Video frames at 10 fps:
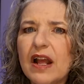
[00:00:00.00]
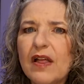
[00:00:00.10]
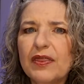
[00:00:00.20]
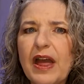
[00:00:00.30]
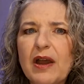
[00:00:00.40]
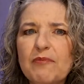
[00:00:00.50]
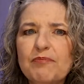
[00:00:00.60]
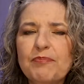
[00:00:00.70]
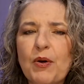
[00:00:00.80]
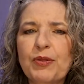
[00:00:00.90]
that
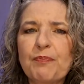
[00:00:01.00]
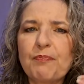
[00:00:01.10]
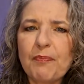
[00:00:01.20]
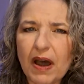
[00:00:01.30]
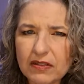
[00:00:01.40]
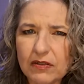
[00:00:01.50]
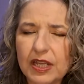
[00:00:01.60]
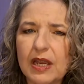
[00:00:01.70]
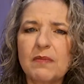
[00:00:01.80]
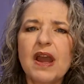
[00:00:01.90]
both puzzled
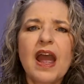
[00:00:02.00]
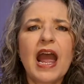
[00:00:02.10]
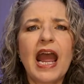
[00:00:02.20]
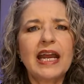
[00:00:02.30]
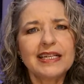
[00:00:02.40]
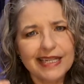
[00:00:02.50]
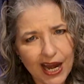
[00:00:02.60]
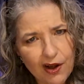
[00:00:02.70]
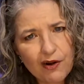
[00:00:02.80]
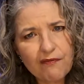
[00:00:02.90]
him and
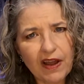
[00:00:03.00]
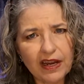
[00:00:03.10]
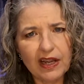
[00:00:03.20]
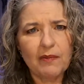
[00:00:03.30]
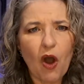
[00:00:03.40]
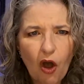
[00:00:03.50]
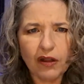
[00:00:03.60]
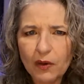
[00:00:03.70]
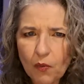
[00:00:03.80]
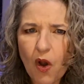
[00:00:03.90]
terrified him all
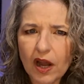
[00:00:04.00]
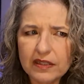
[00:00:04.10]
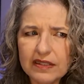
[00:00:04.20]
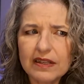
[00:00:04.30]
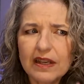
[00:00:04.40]
at once